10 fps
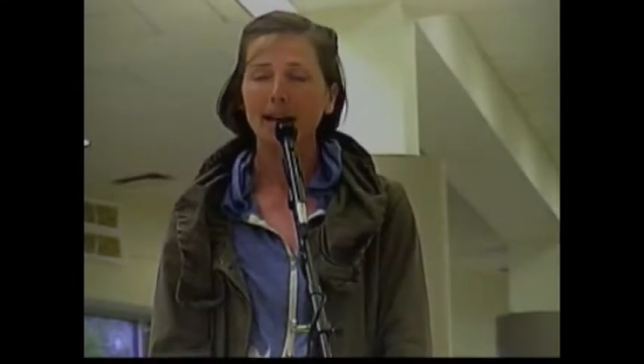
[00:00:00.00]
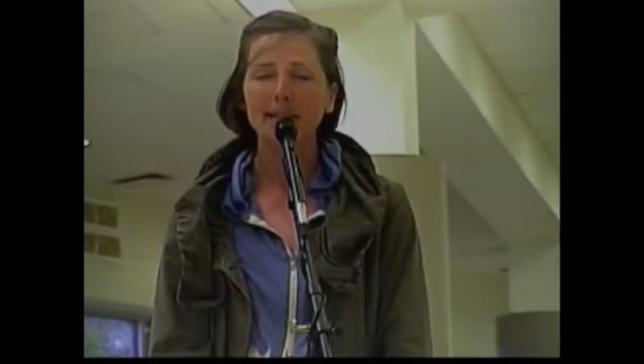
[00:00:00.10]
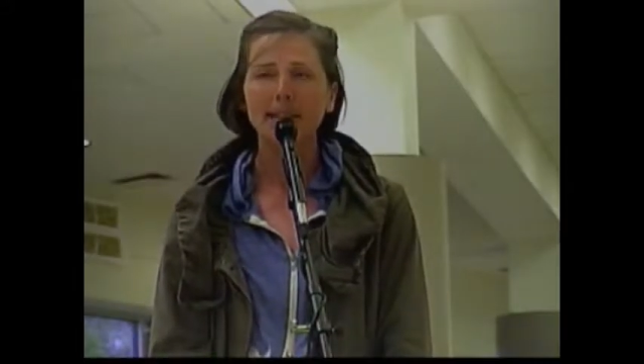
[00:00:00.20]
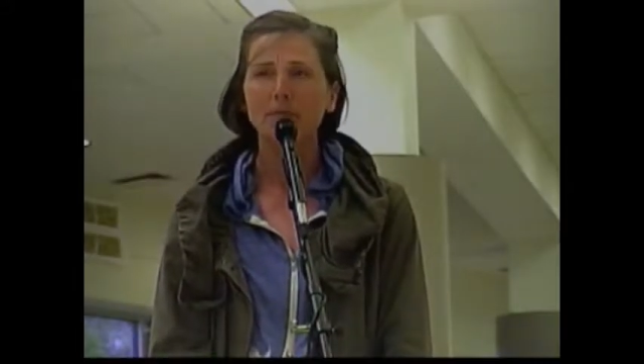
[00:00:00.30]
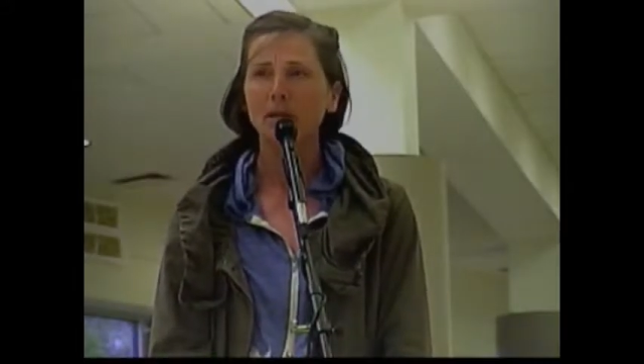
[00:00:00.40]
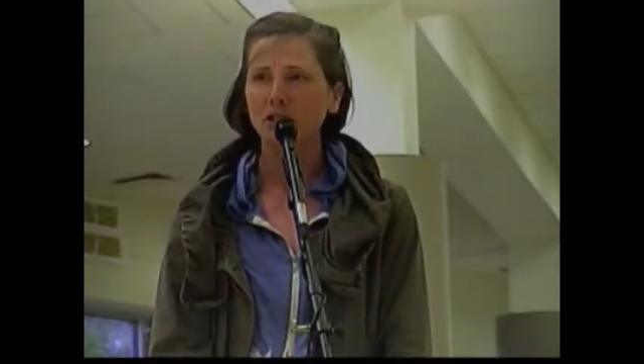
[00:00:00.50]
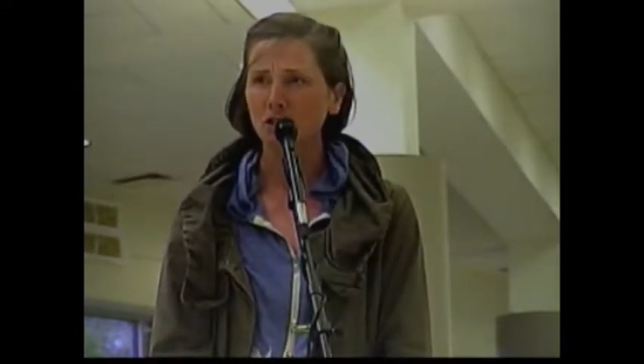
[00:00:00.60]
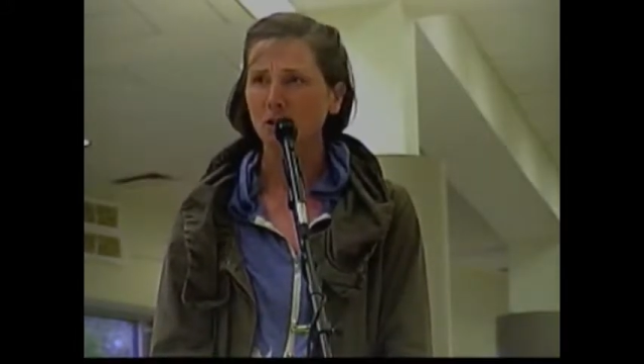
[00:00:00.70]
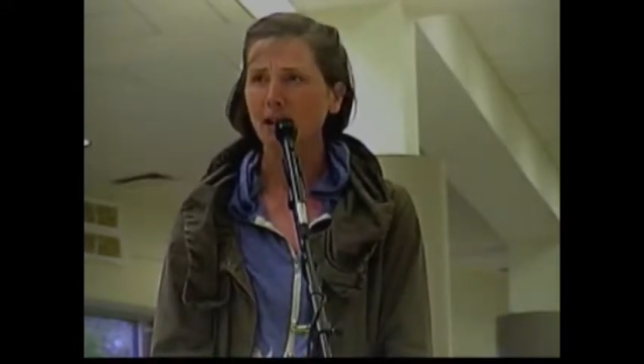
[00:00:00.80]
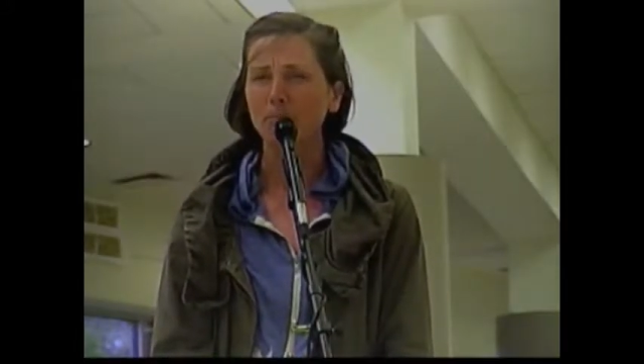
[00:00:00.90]
I think that's much
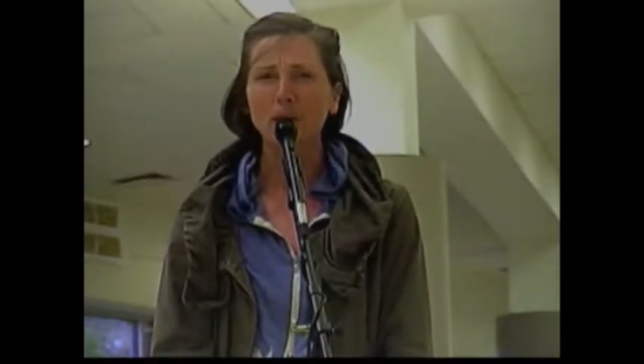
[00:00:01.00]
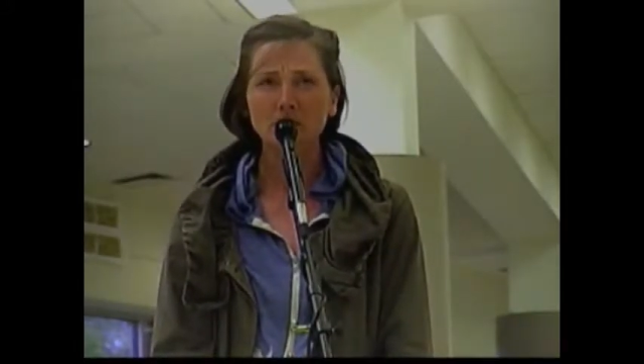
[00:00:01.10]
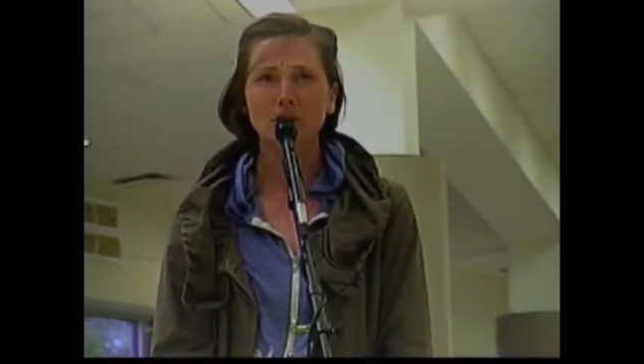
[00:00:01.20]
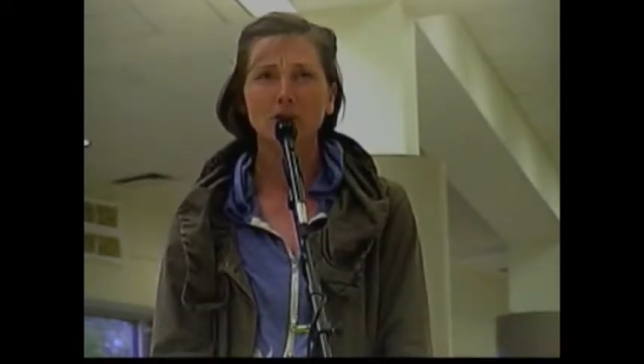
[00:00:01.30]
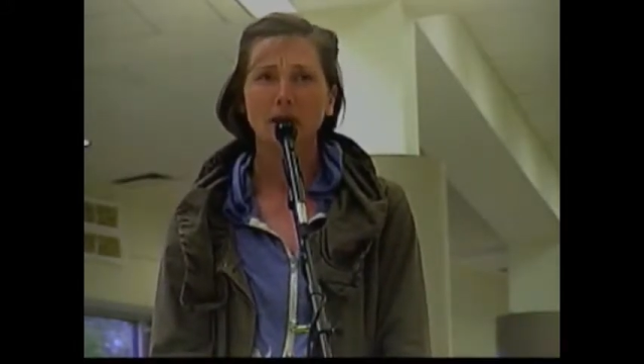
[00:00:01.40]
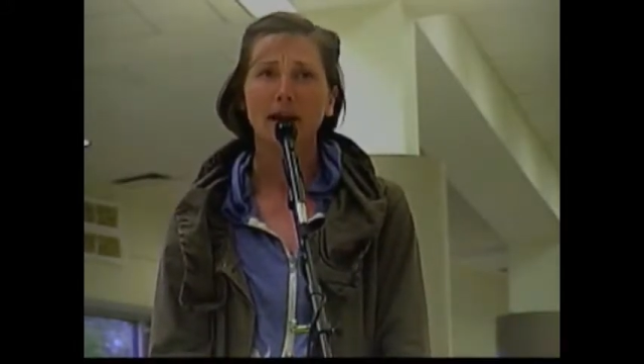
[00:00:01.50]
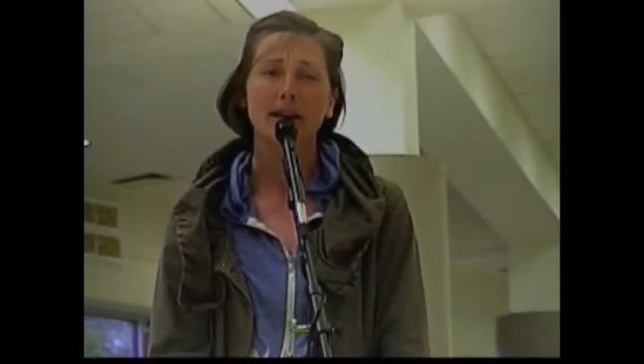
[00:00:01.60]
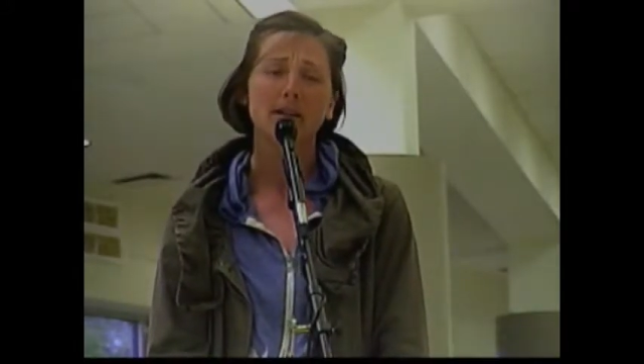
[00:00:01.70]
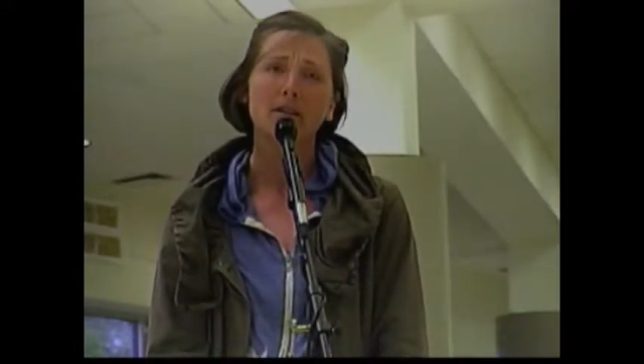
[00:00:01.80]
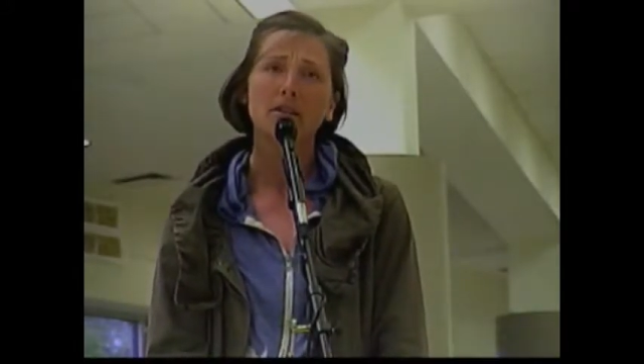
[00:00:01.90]
too
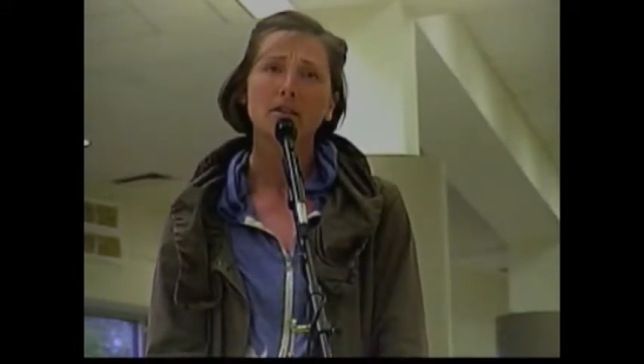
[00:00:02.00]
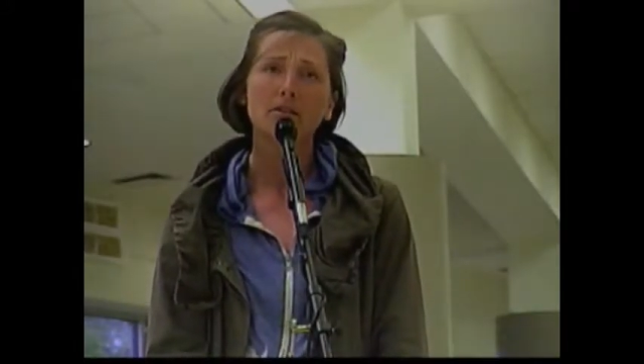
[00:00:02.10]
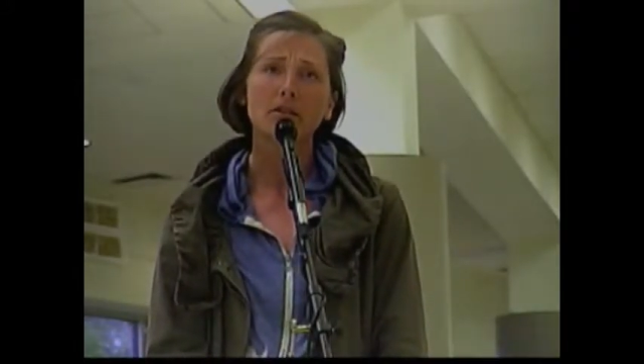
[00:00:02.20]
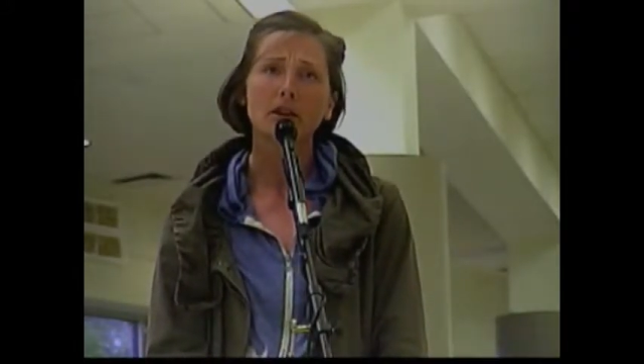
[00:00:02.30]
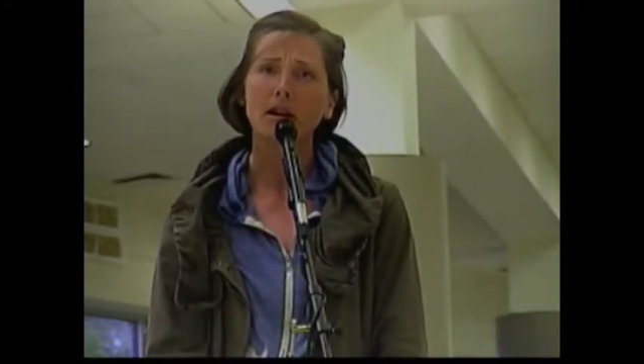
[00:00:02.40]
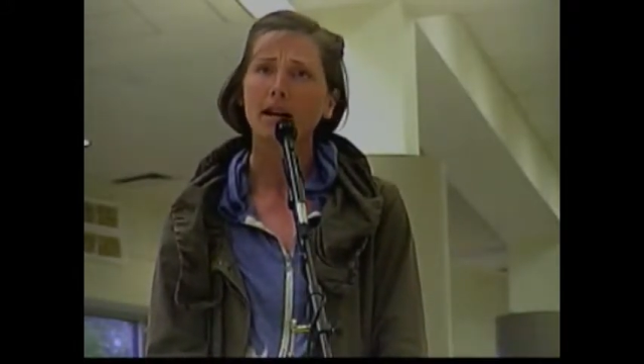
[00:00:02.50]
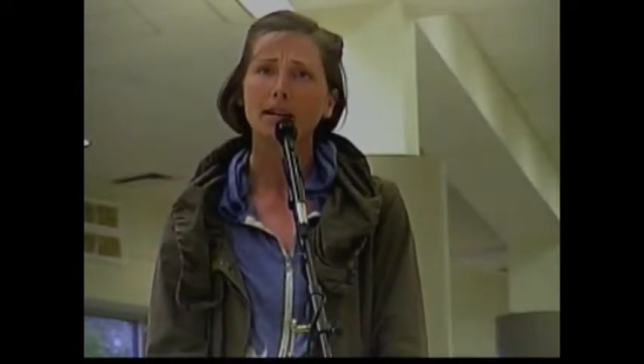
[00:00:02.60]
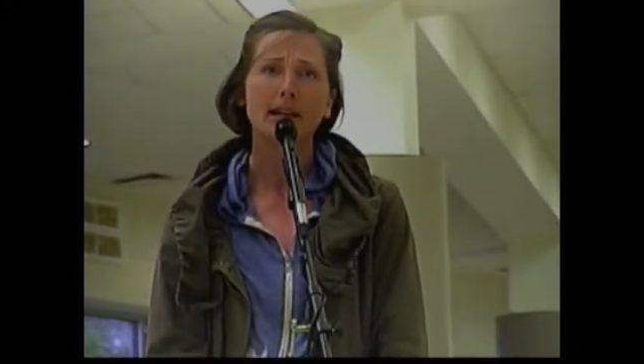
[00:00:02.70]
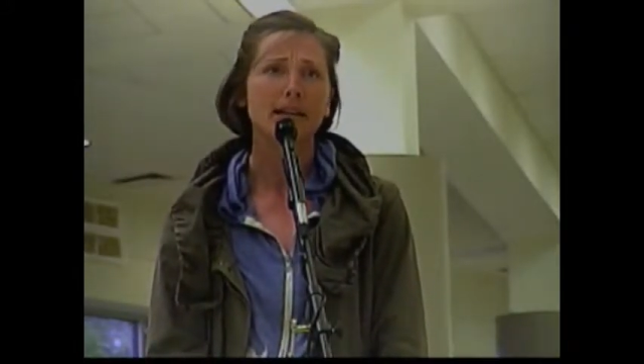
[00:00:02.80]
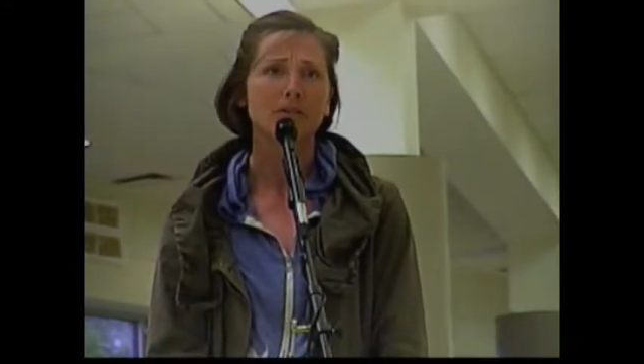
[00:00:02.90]
high for
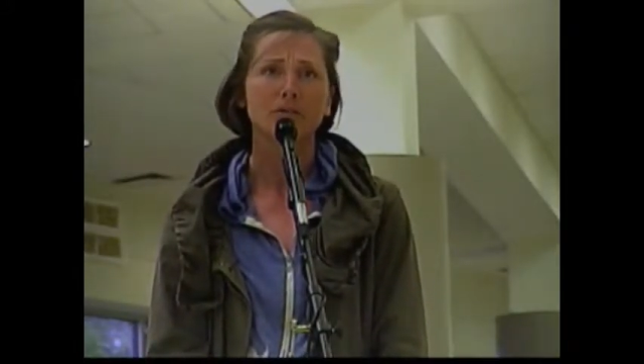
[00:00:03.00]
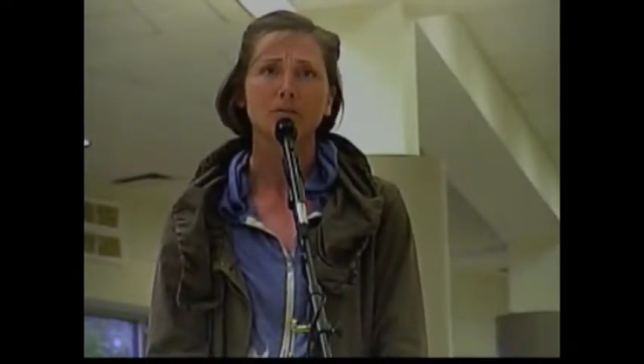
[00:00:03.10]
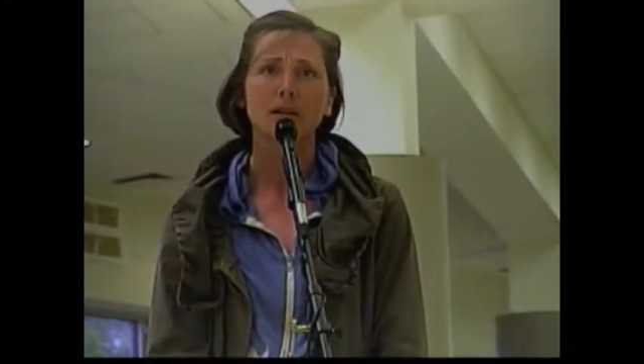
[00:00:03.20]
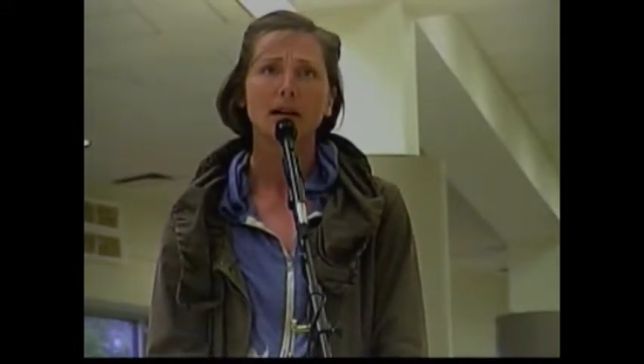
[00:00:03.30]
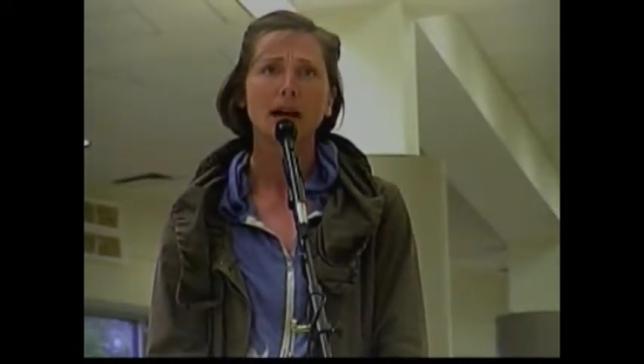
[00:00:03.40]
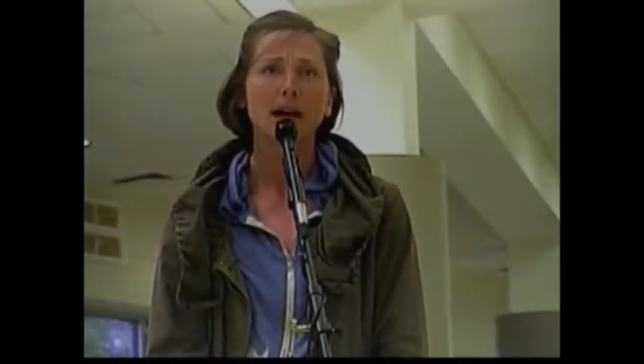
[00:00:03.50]
a classroom.